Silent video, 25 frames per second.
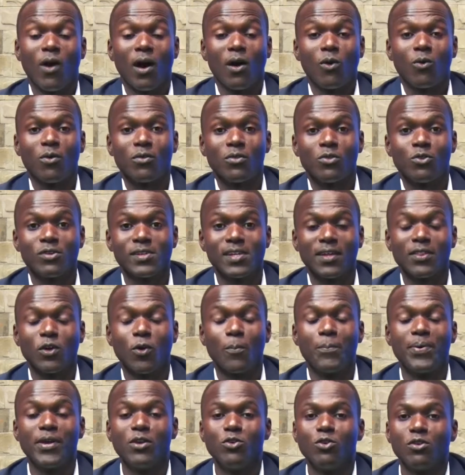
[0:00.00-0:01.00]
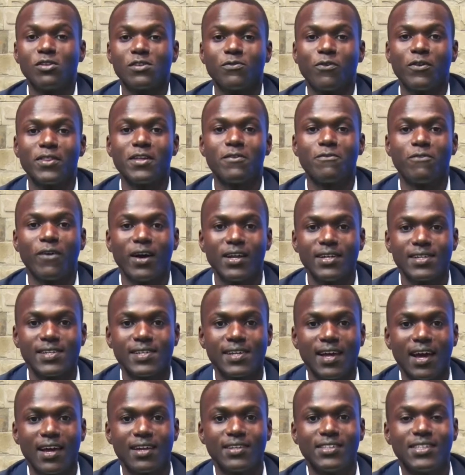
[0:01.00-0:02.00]
Wow, those are the opinions for the
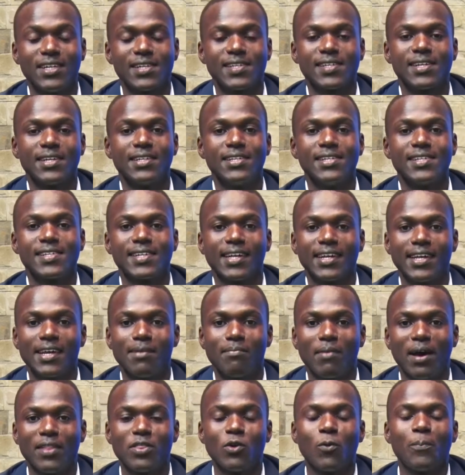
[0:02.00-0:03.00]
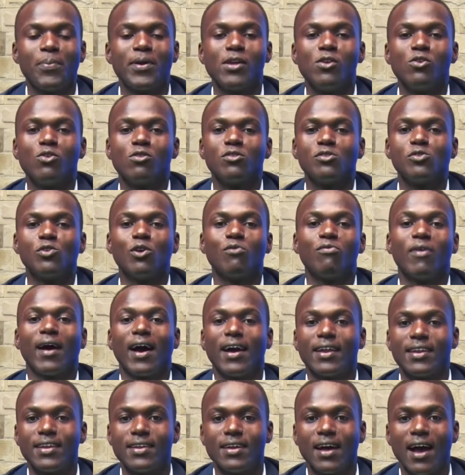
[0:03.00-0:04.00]
fans, and just a disclaimer, the opinions you've
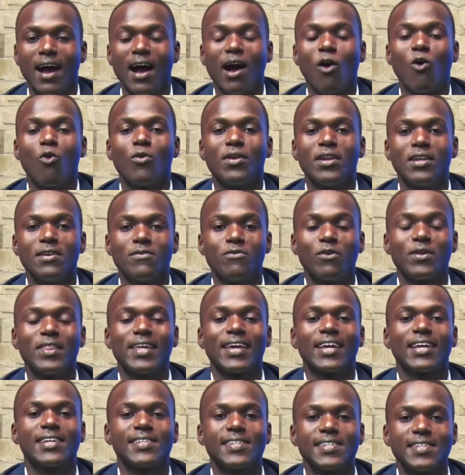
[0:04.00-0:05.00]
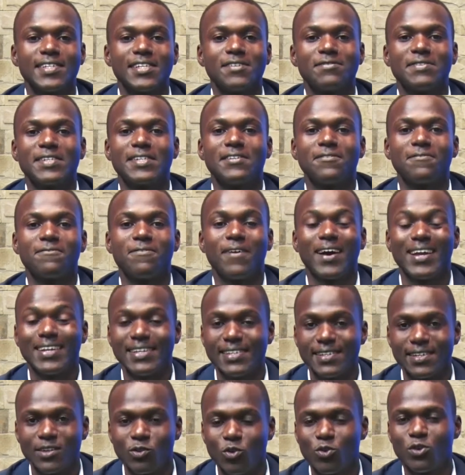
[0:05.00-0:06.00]
heard are only for the KCCFC
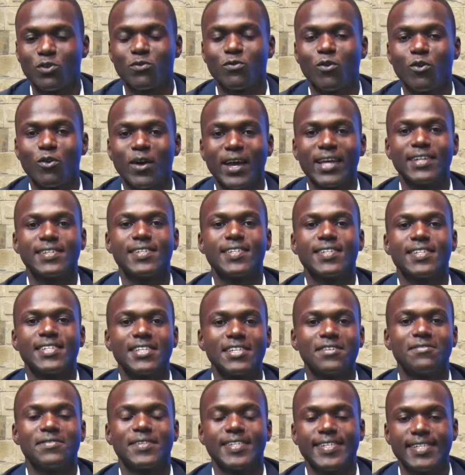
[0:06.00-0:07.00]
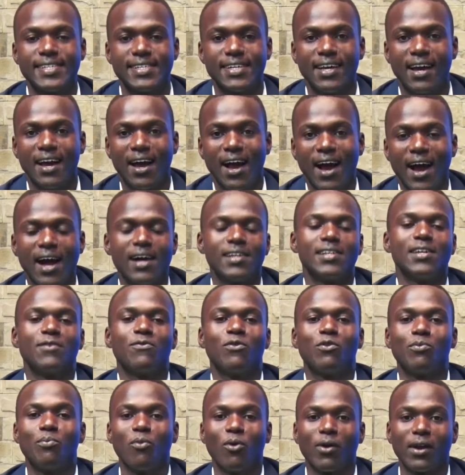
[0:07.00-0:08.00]
fans, not for KCCFC as a
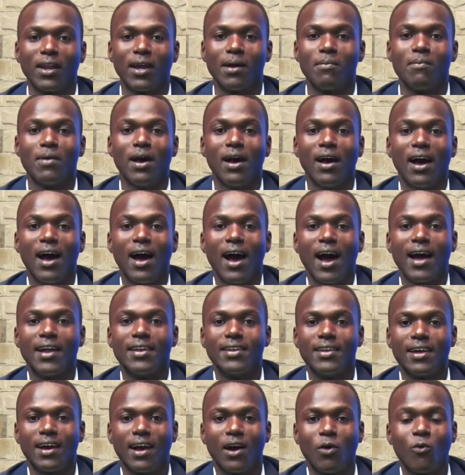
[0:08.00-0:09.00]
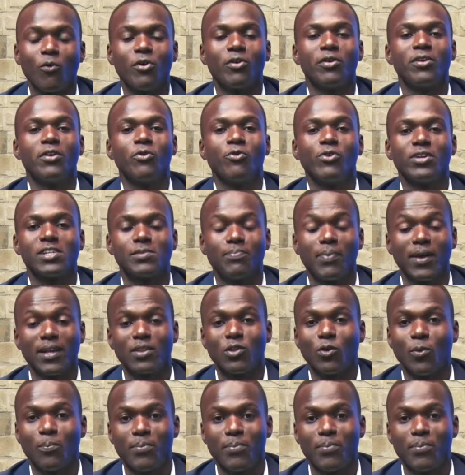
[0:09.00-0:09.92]
football club. And we really respect the